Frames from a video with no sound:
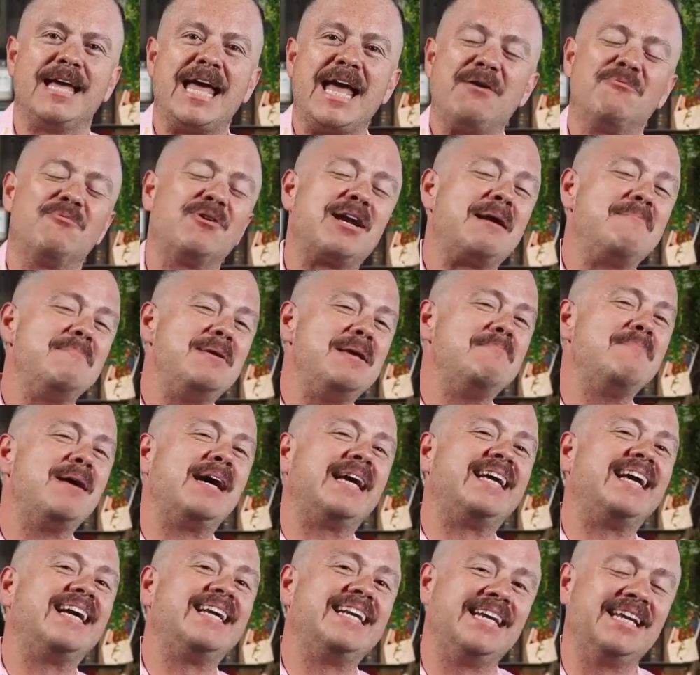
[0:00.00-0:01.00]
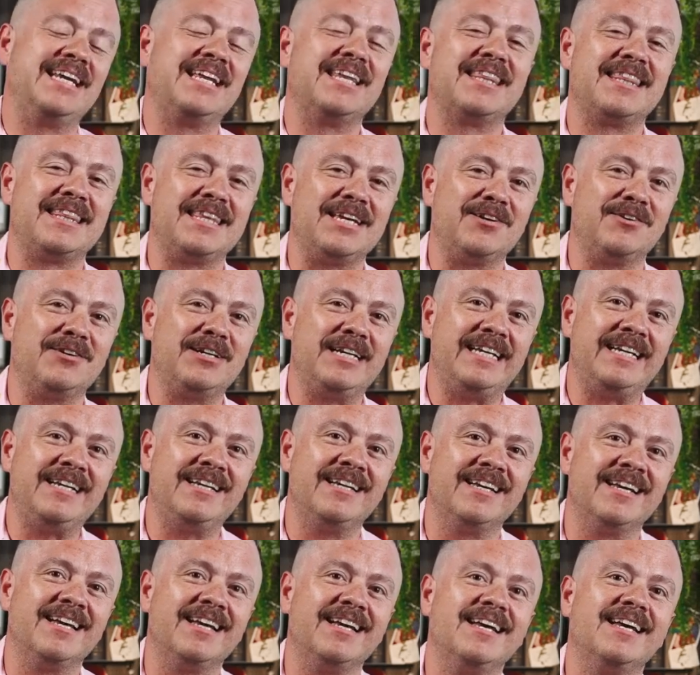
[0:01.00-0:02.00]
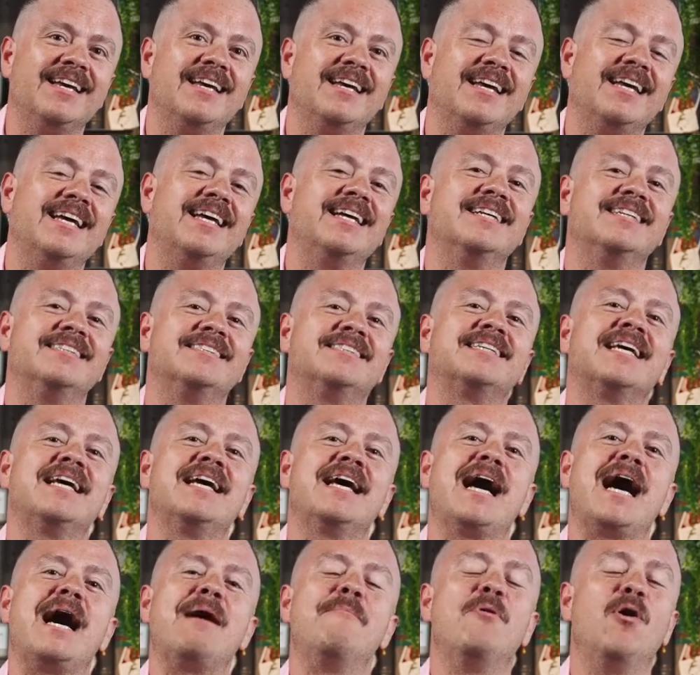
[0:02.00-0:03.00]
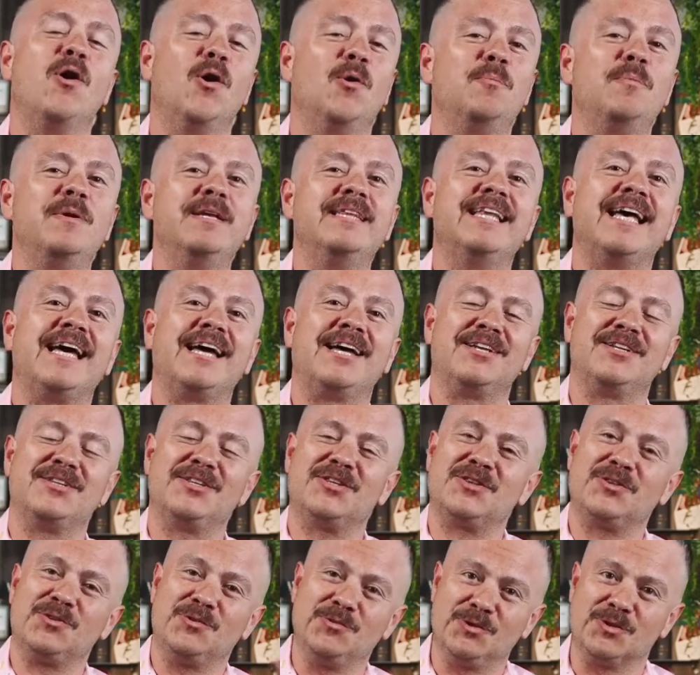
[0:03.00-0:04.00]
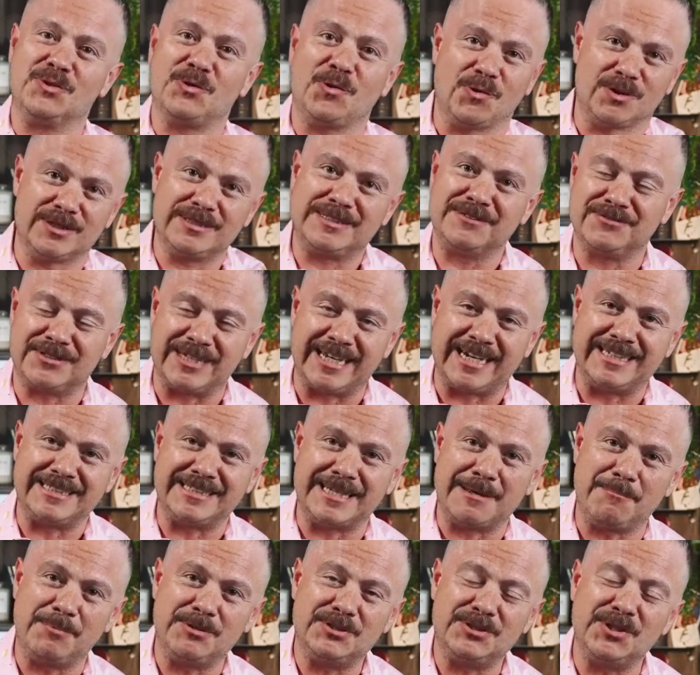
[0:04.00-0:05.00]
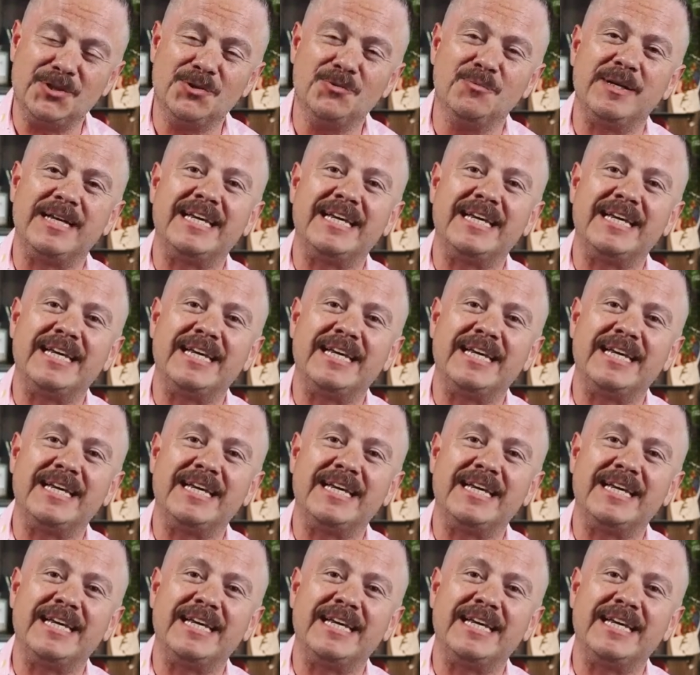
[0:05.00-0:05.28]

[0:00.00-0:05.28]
And what I mean by getting into the theory is I'm hoping that through the course of today's episode,